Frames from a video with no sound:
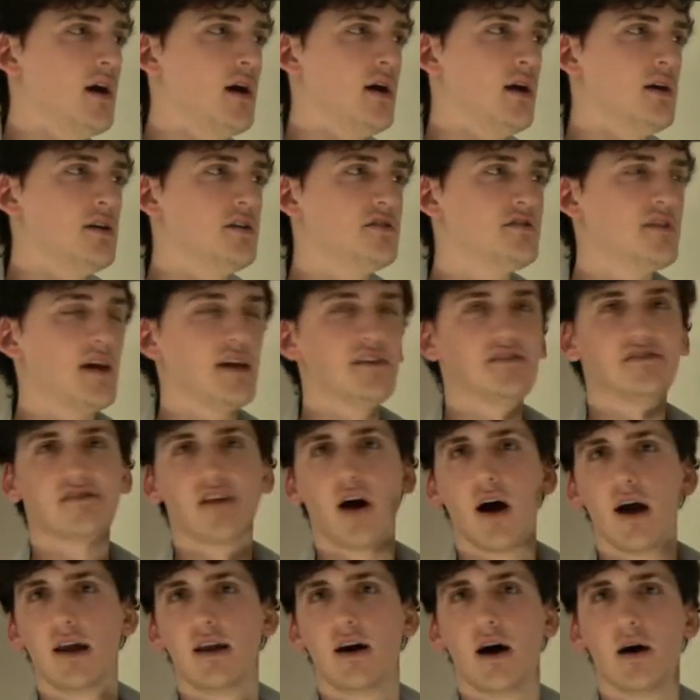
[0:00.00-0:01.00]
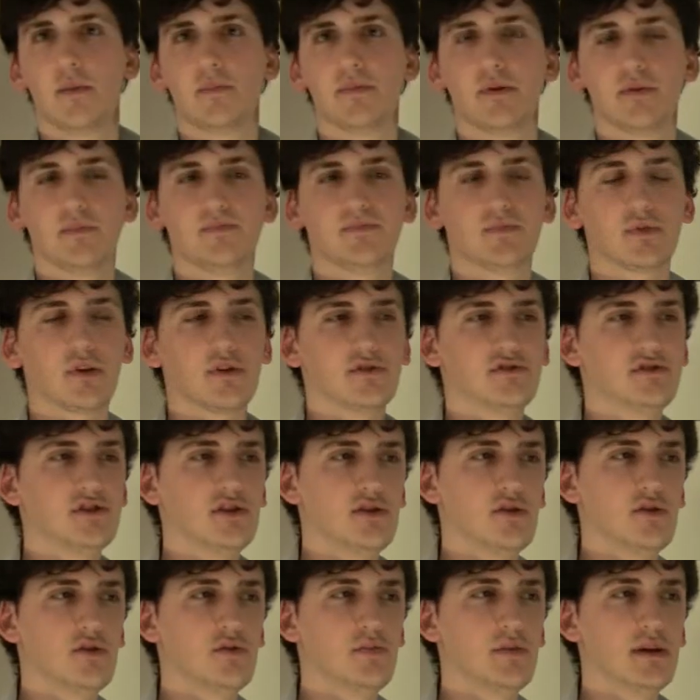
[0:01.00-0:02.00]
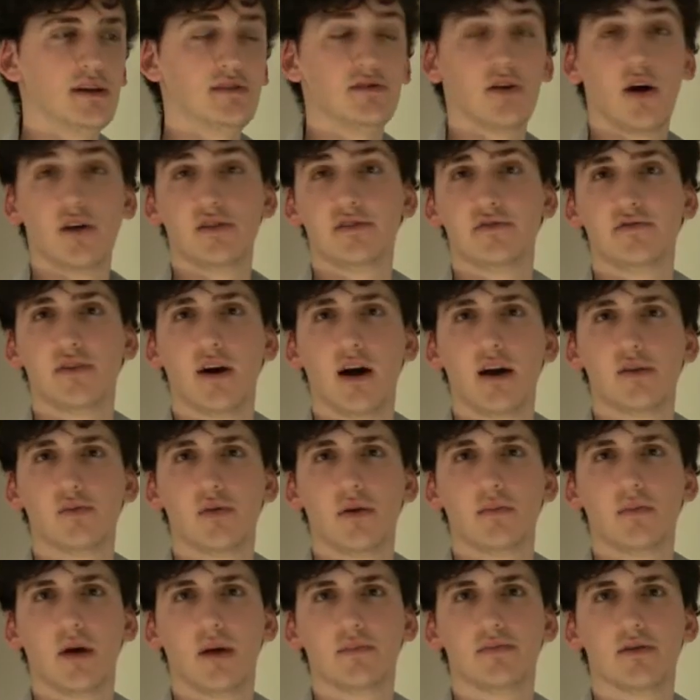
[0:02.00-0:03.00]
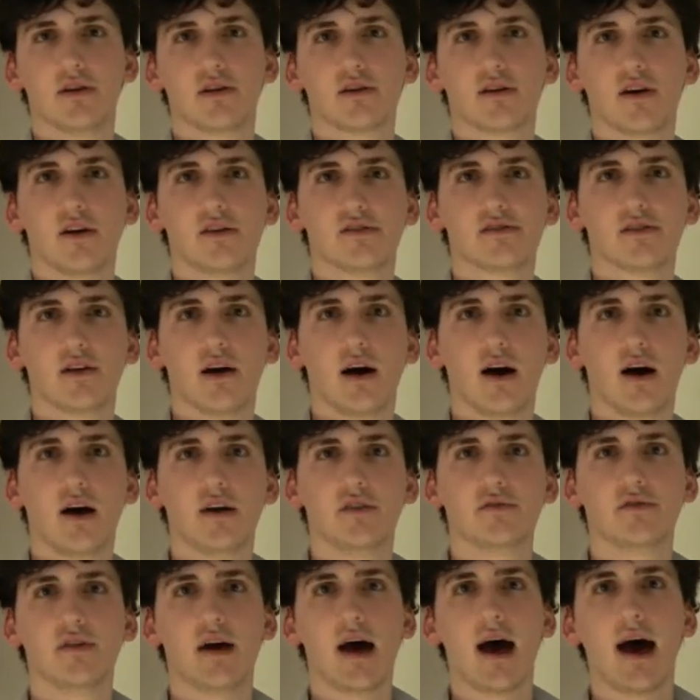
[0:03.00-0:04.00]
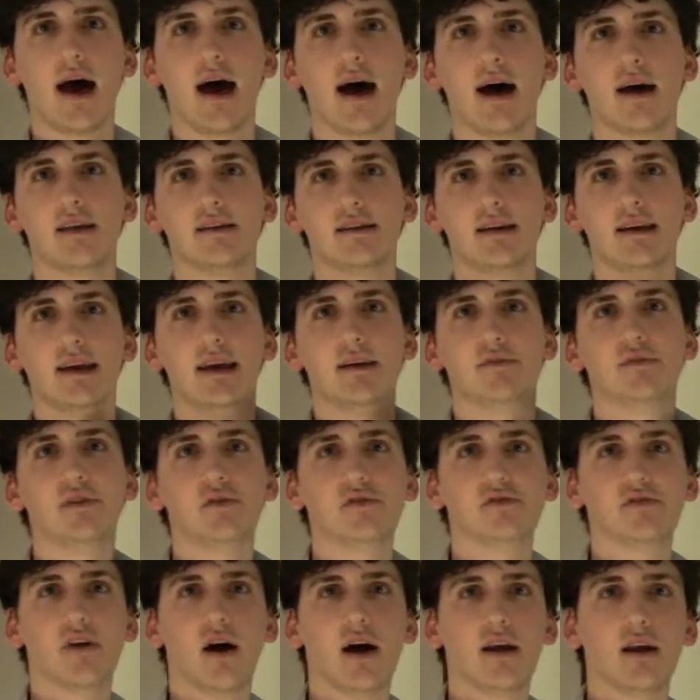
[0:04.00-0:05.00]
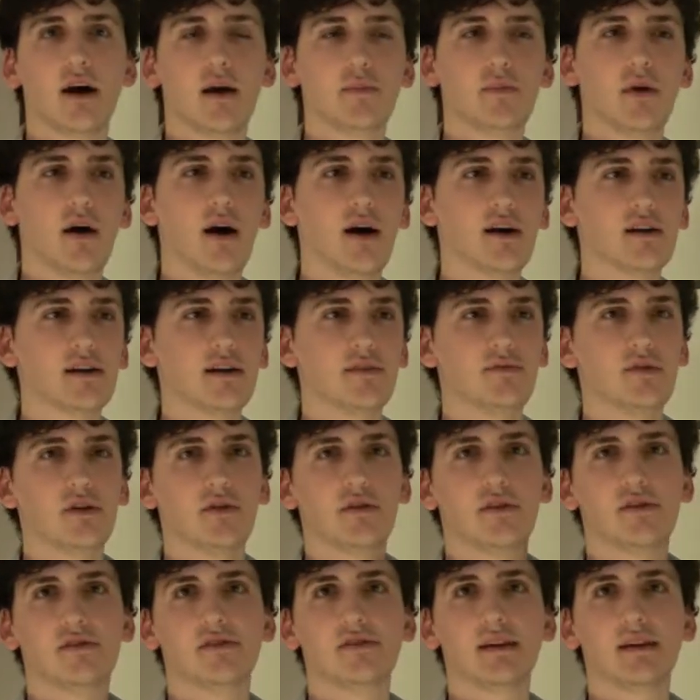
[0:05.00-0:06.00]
you say sign up to be notified when my blog goes live, and if you sign up, I'll give you this